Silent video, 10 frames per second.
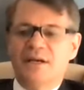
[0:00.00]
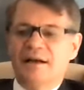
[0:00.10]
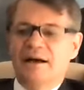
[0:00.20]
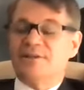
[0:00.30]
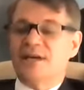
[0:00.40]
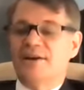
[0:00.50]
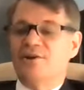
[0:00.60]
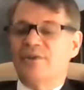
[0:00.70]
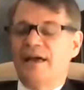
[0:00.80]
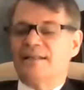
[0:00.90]
Now I'll tell
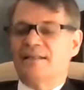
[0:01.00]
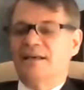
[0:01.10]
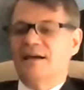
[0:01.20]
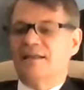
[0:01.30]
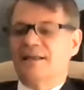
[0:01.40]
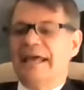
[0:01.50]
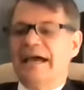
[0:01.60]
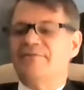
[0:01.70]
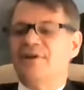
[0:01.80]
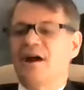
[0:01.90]
you that the
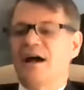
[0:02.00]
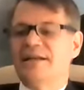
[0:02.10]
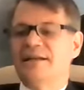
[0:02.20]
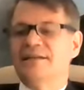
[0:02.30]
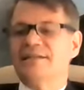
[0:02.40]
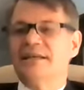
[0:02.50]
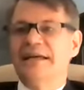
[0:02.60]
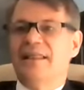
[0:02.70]
caveat is